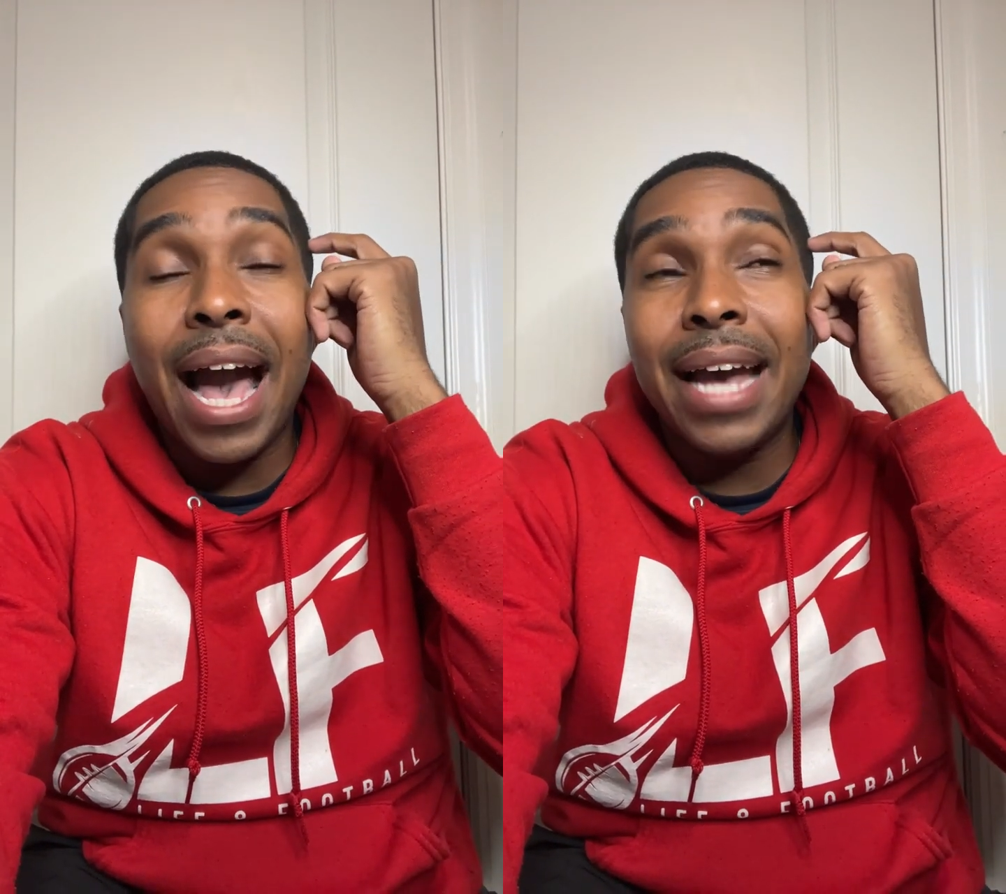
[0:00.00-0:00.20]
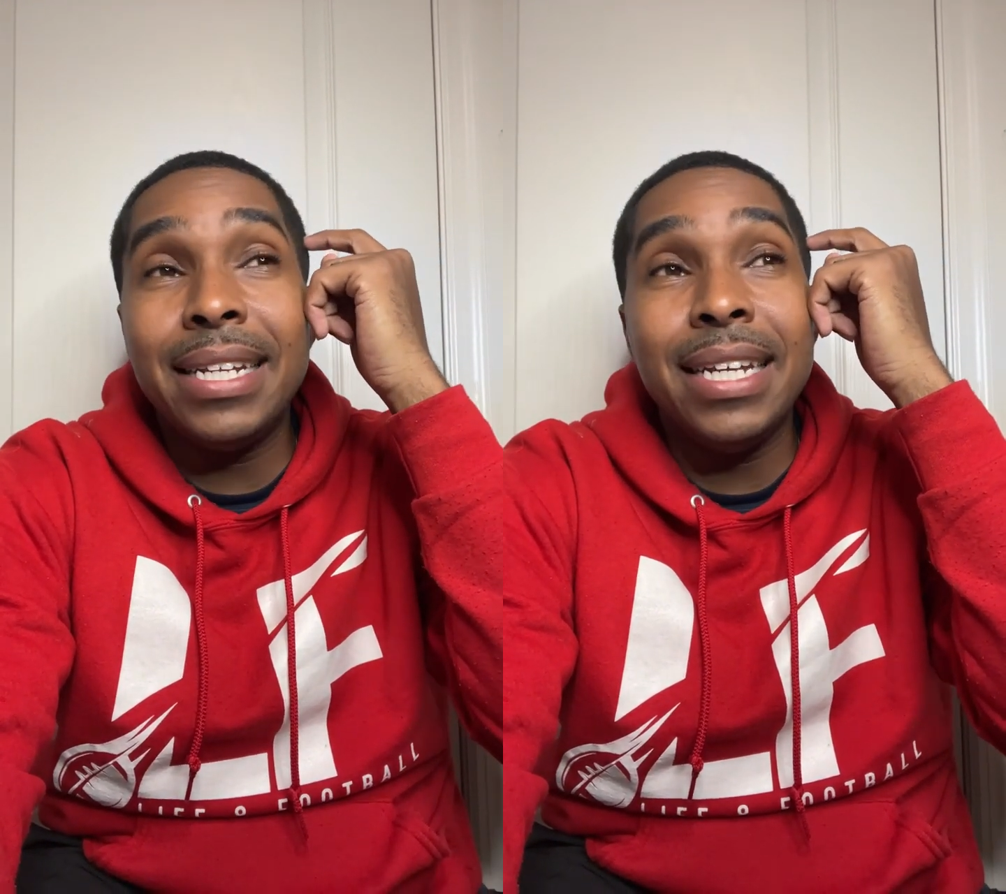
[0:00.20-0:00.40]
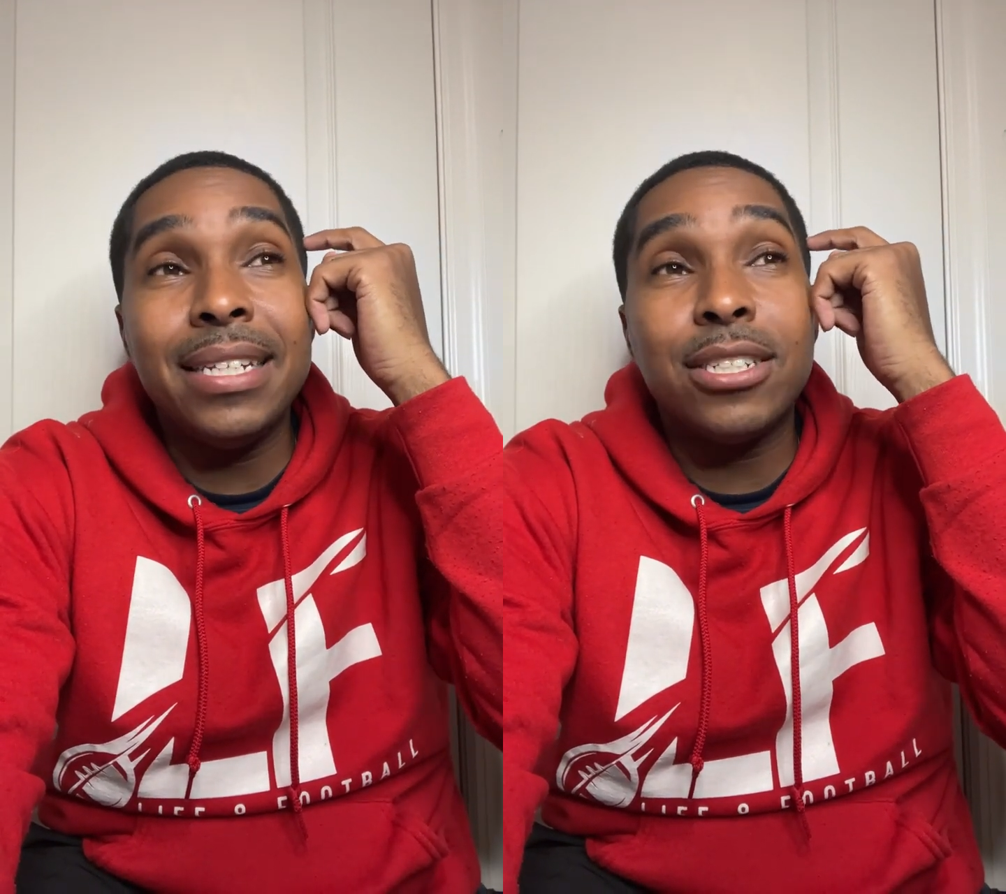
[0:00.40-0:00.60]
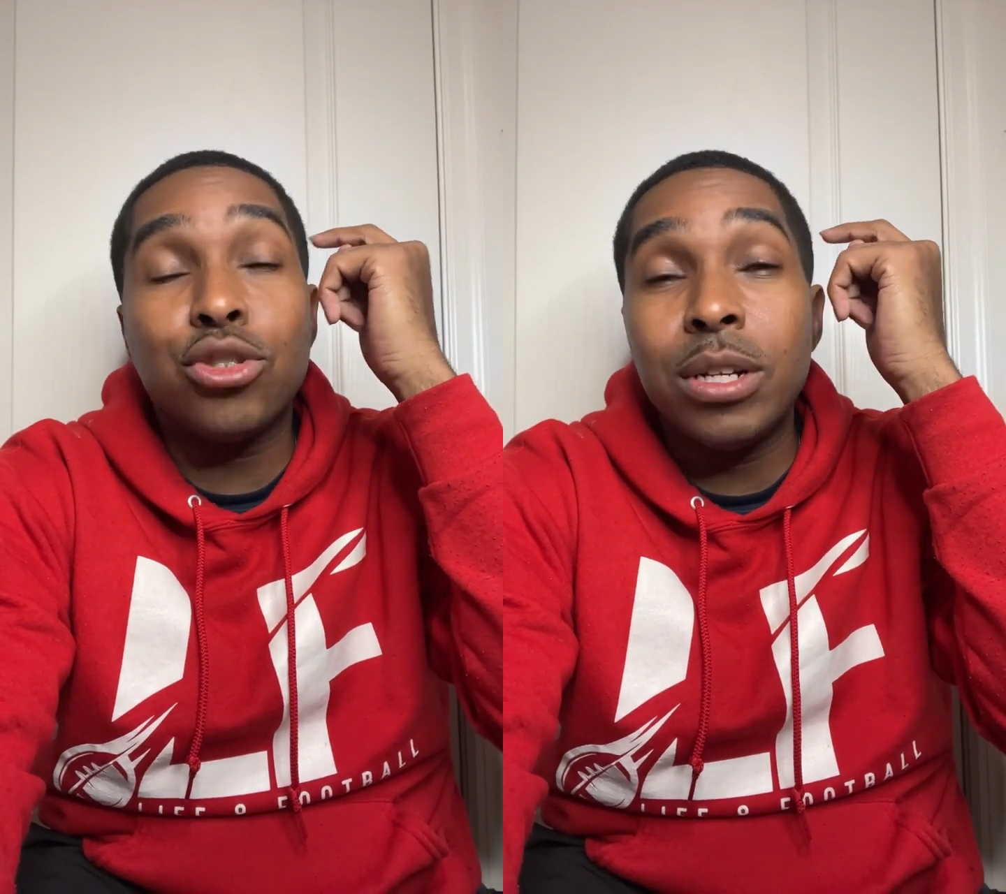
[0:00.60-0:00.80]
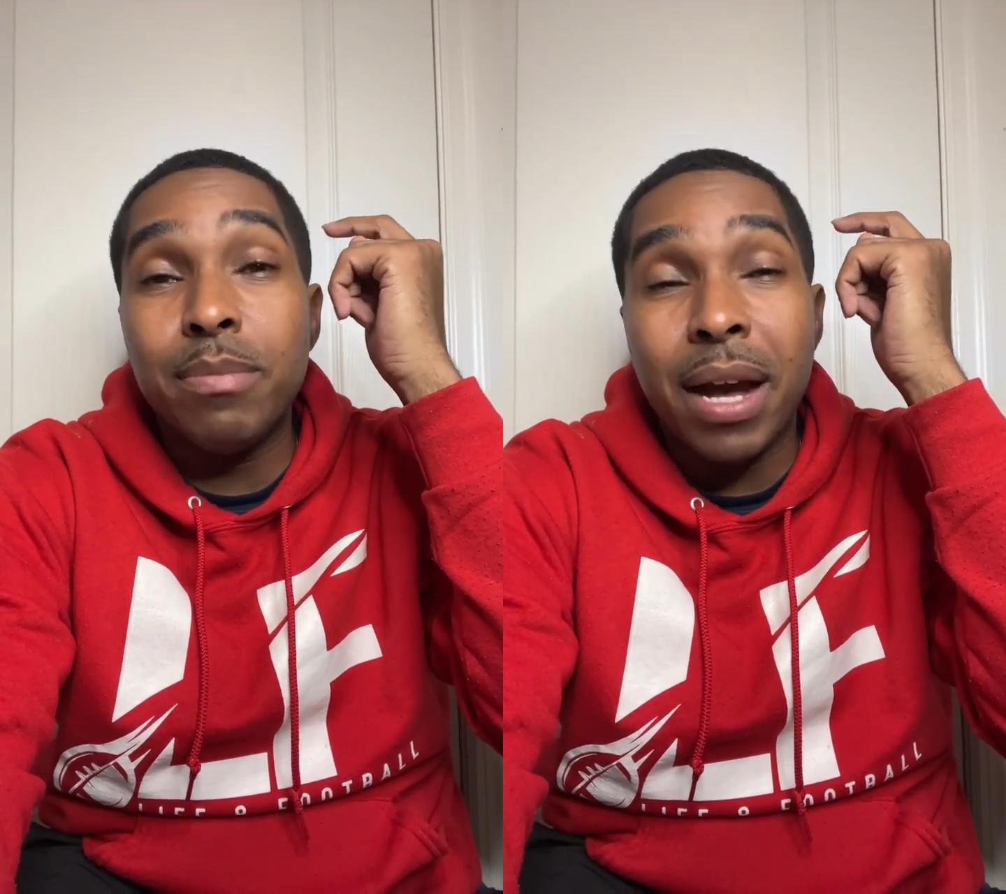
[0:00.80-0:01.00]
I need to
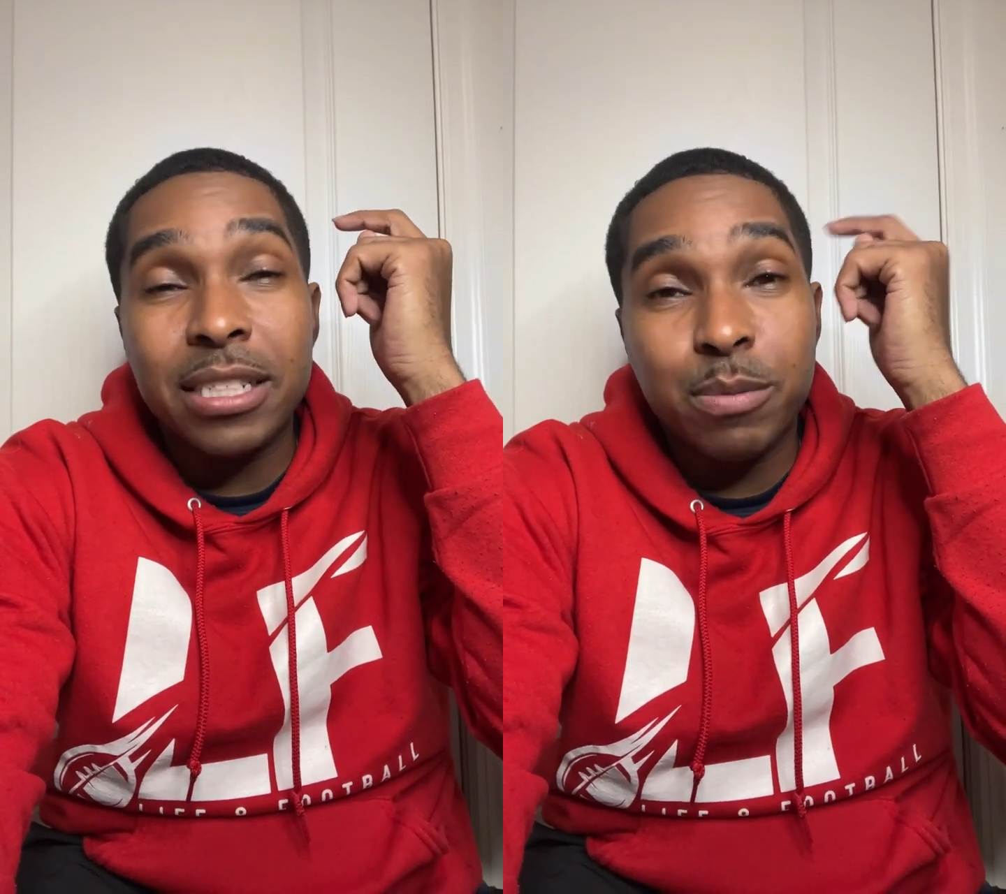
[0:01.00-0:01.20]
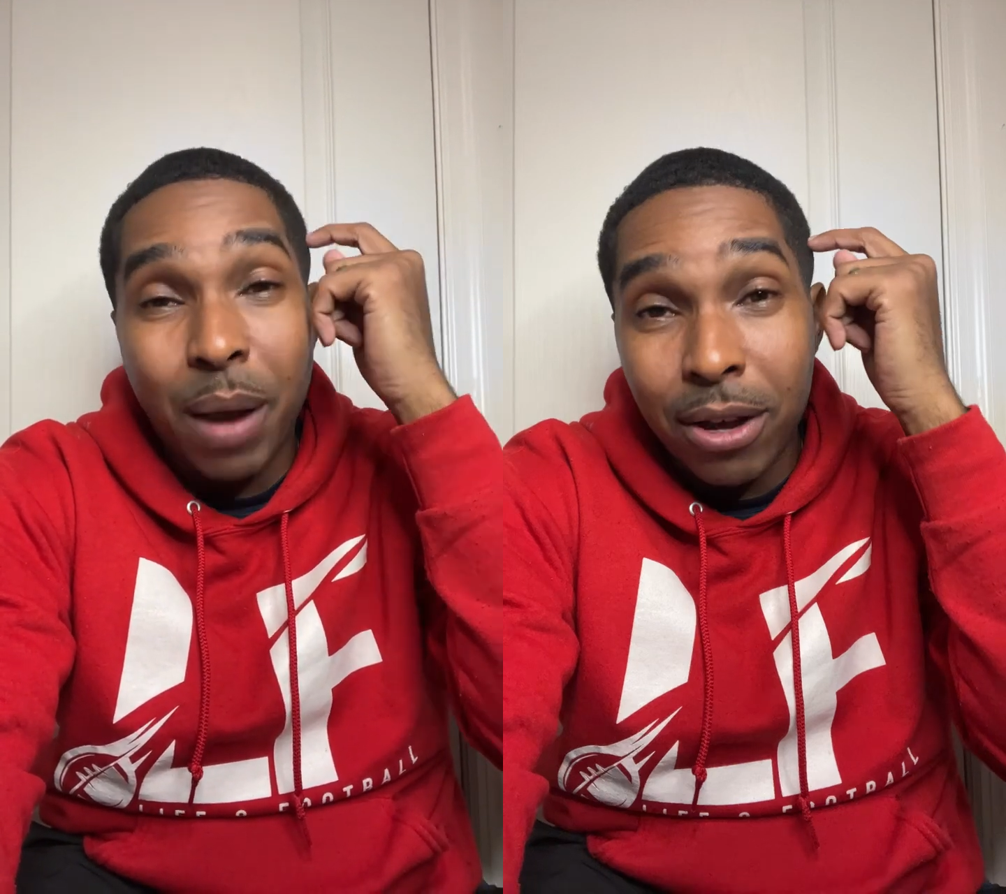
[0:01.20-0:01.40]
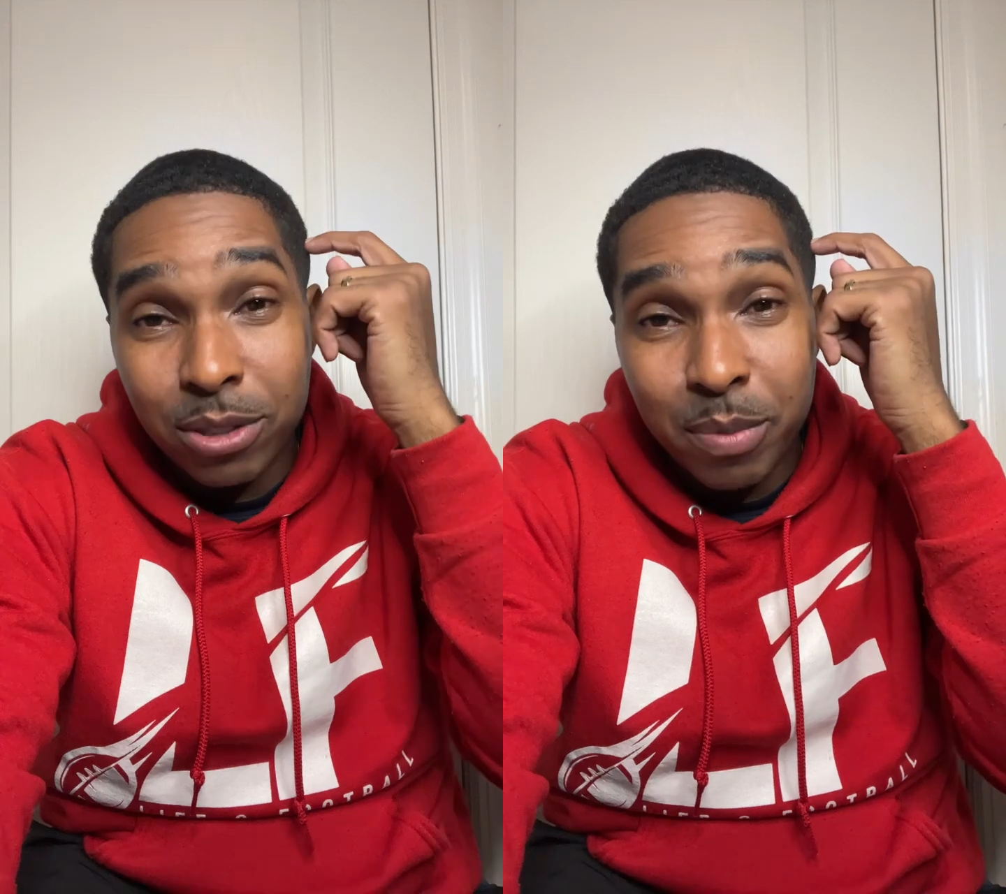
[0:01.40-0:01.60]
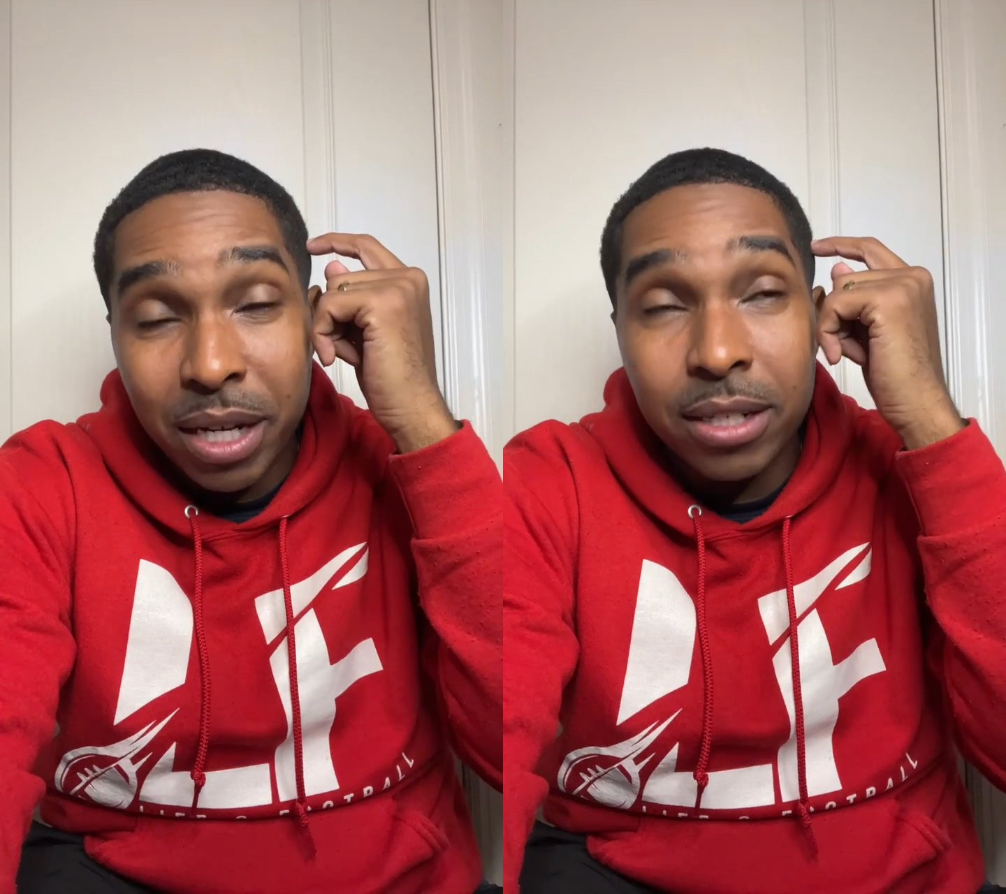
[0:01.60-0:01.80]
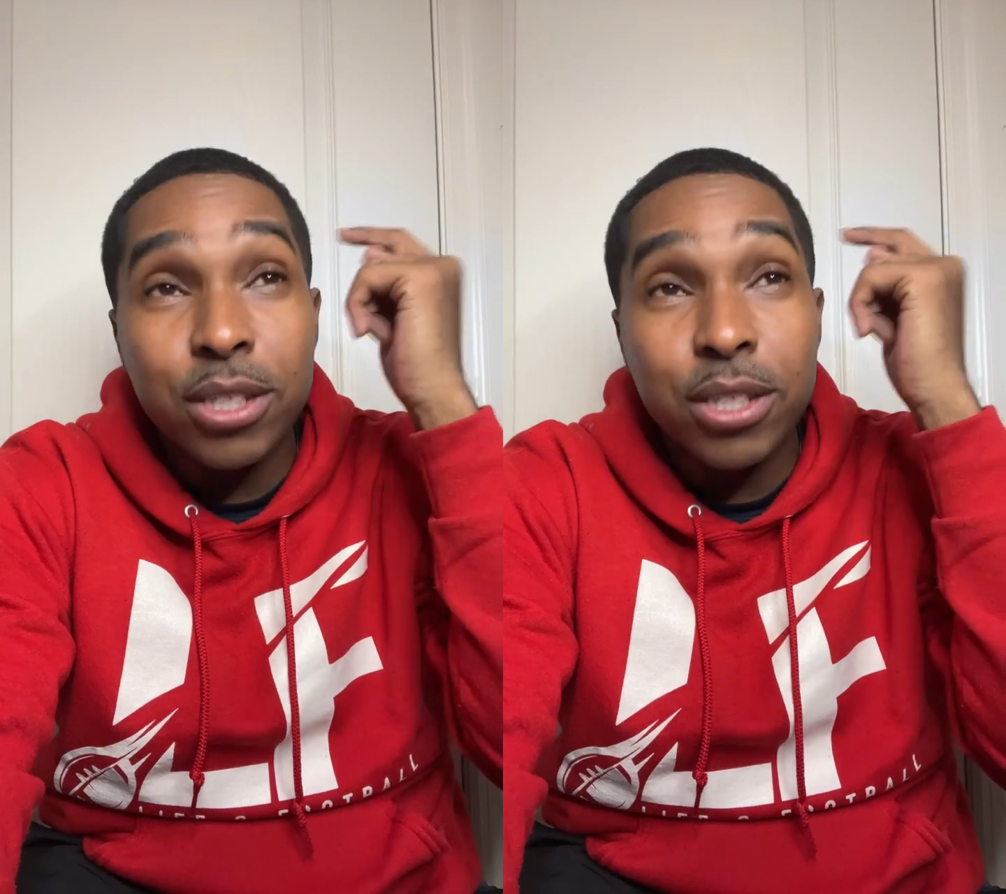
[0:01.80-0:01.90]
treat my spouse better.